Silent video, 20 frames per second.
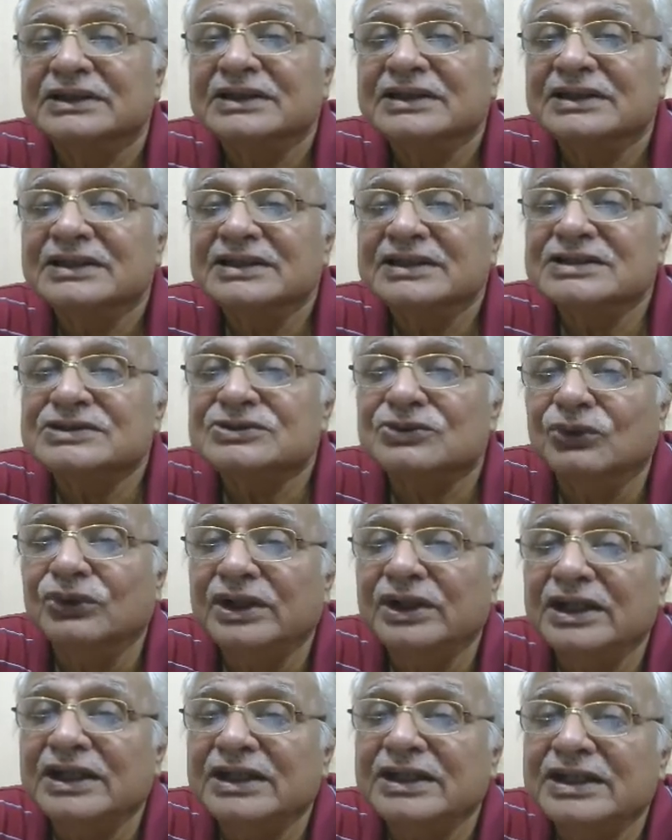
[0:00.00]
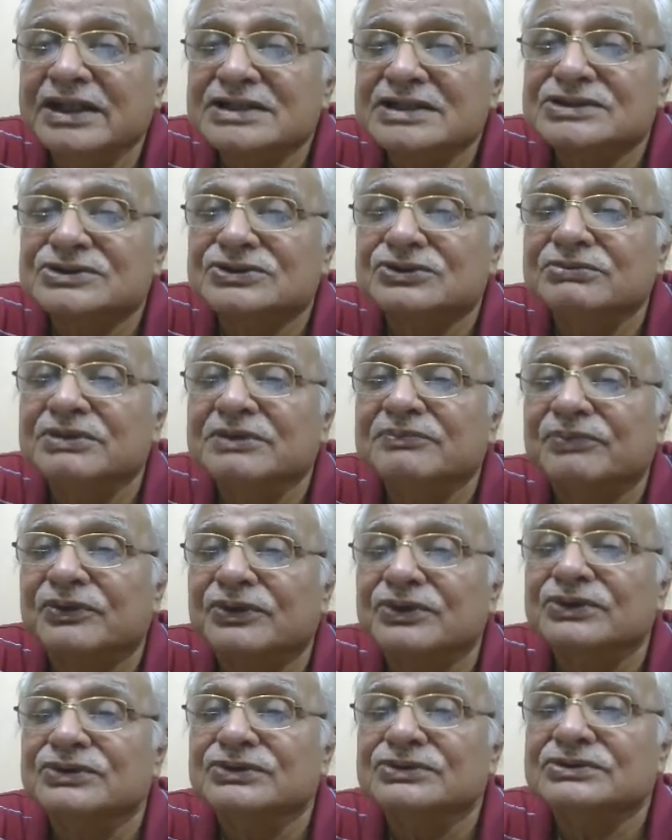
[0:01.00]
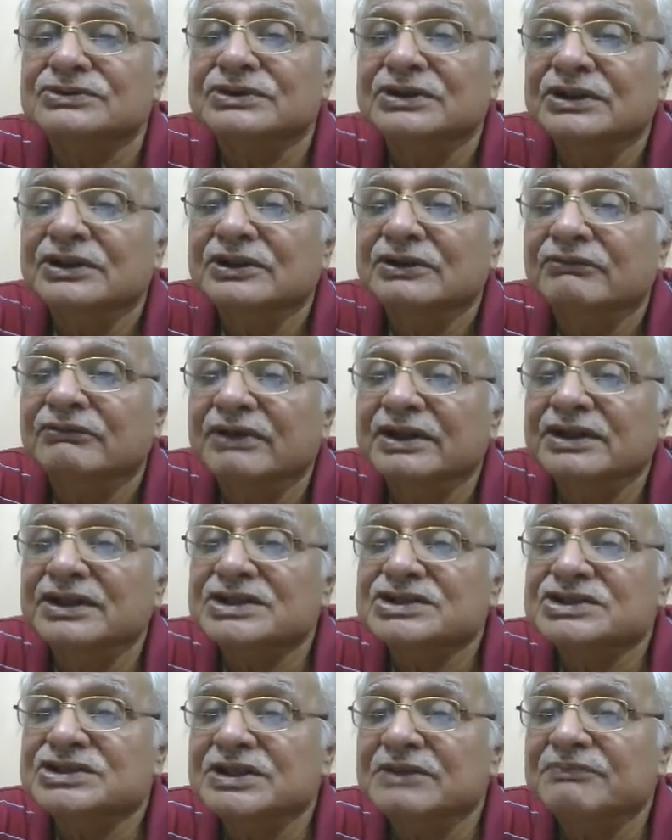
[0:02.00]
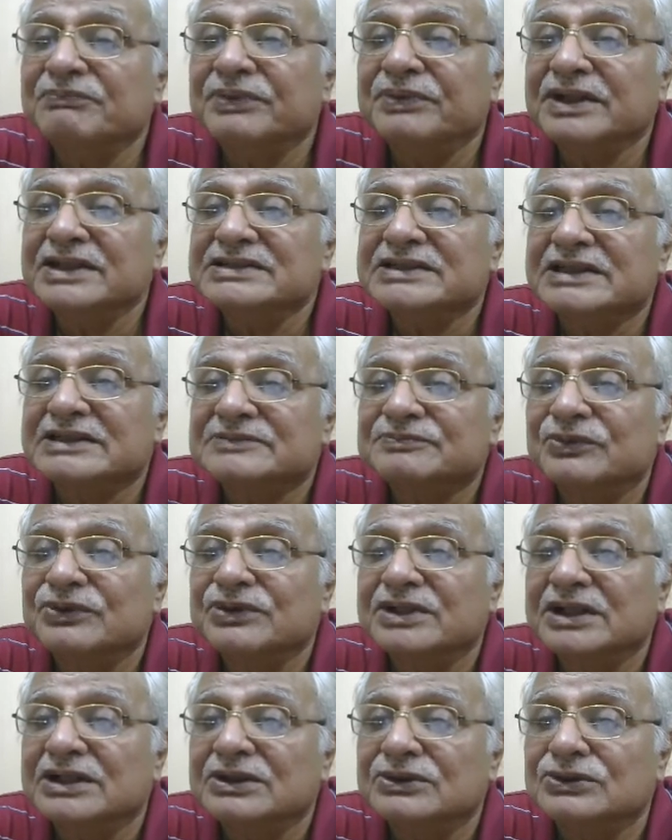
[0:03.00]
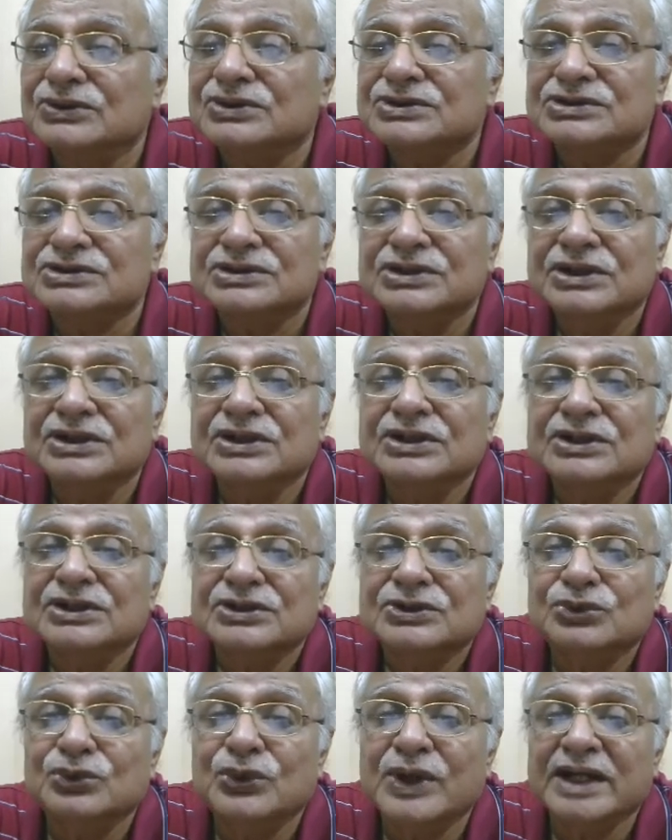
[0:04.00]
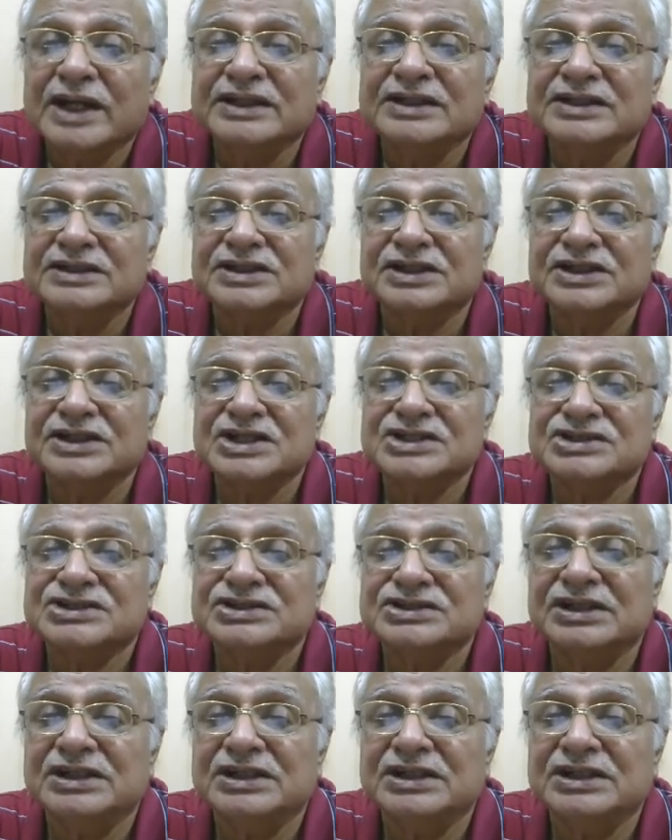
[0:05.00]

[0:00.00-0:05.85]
This only needs to be produced when the shipper is exporting goods to an international